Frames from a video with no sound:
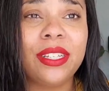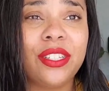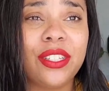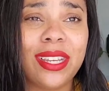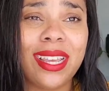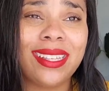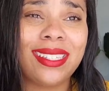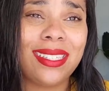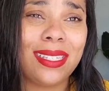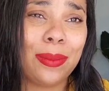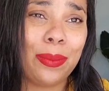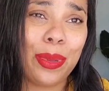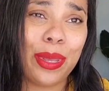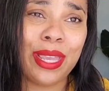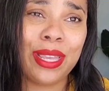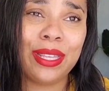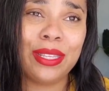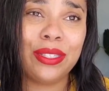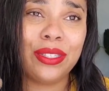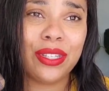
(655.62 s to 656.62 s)
just
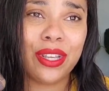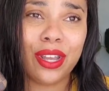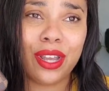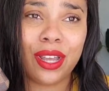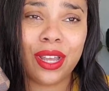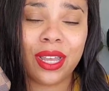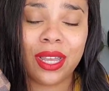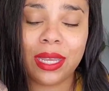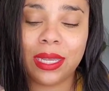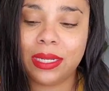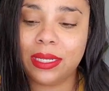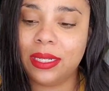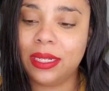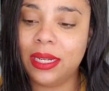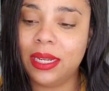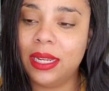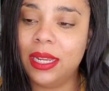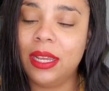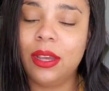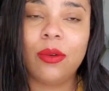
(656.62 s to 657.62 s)
depends on
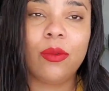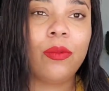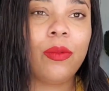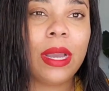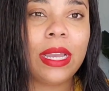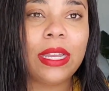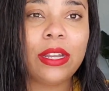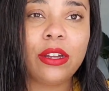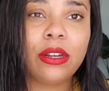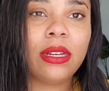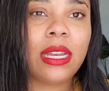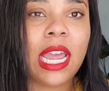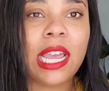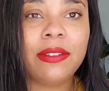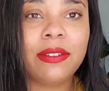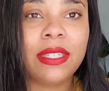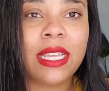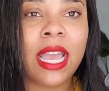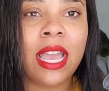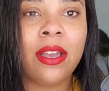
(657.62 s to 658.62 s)
what your
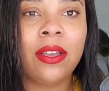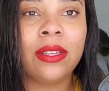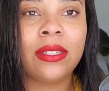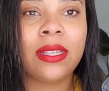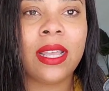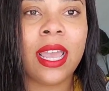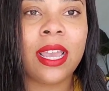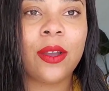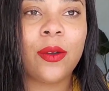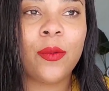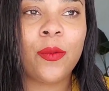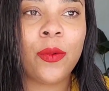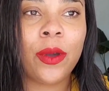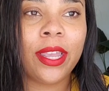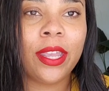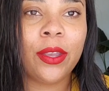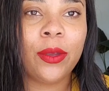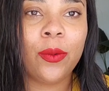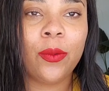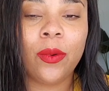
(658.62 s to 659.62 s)
lifestyle is like,
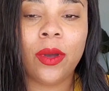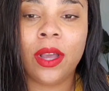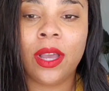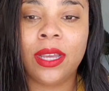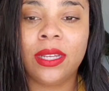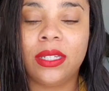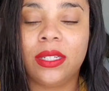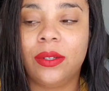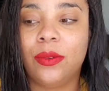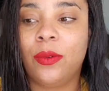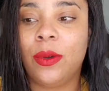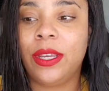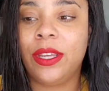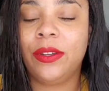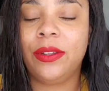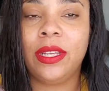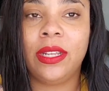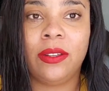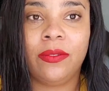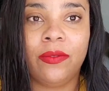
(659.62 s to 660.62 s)
what you want, what
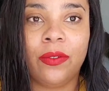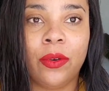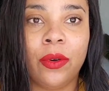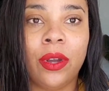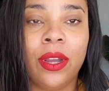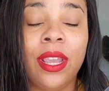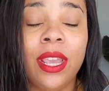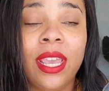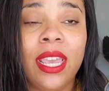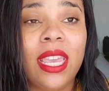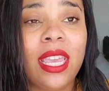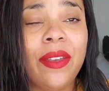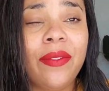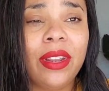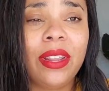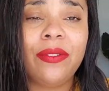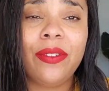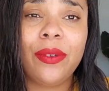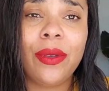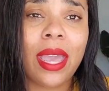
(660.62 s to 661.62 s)
you need it for.
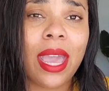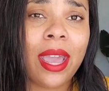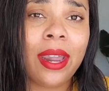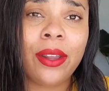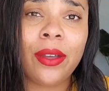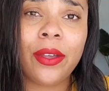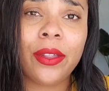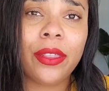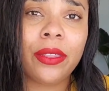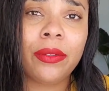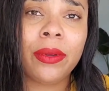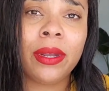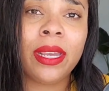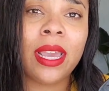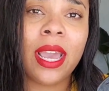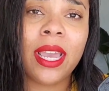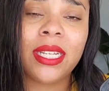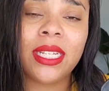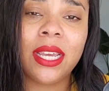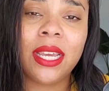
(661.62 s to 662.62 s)
Even if you had all three,
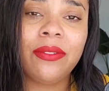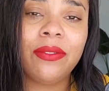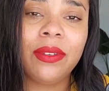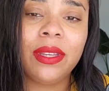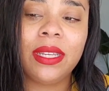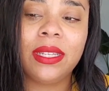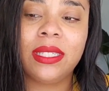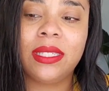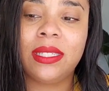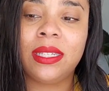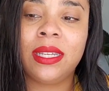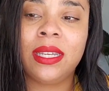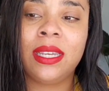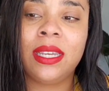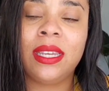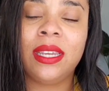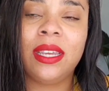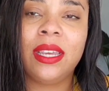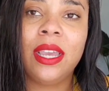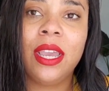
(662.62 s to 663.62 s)
I definitely
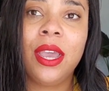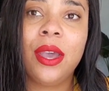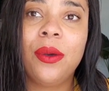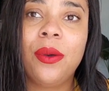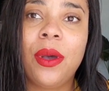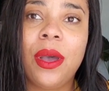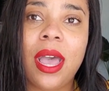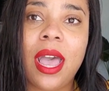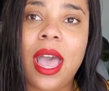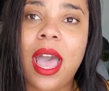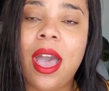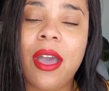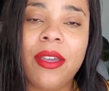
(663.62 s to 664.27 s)
see how